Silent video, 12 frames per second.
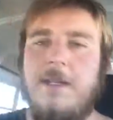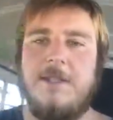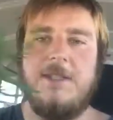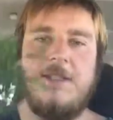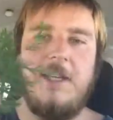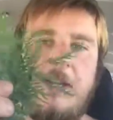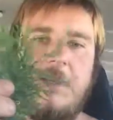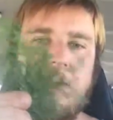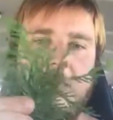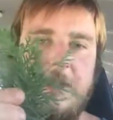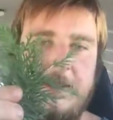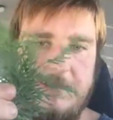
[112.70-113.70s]
is
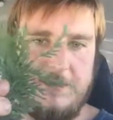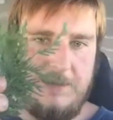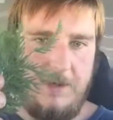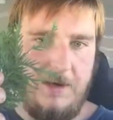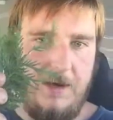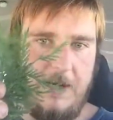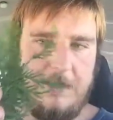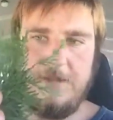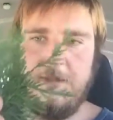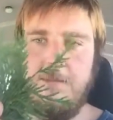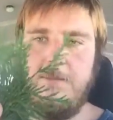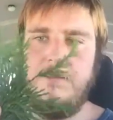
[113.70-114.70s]
cedar is
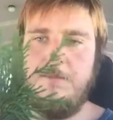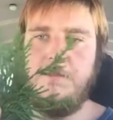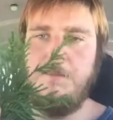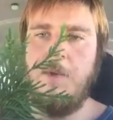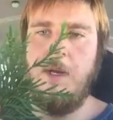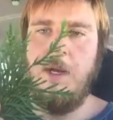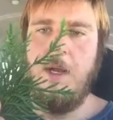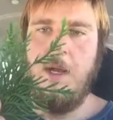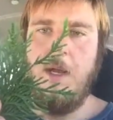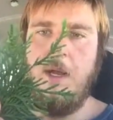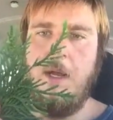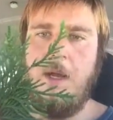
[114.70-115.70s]
awesome.
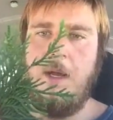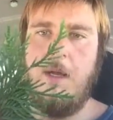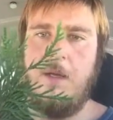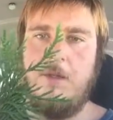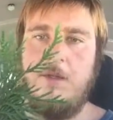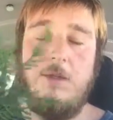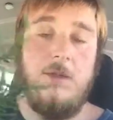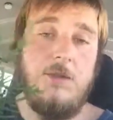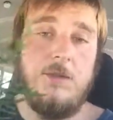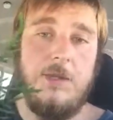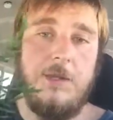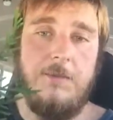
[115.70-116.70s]
You
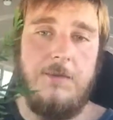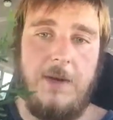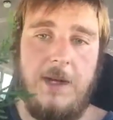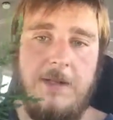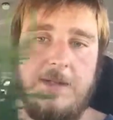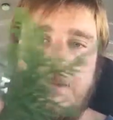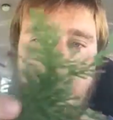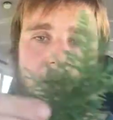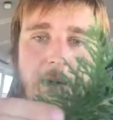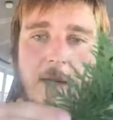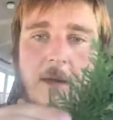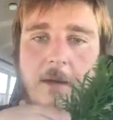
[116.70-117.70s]
usually can find this about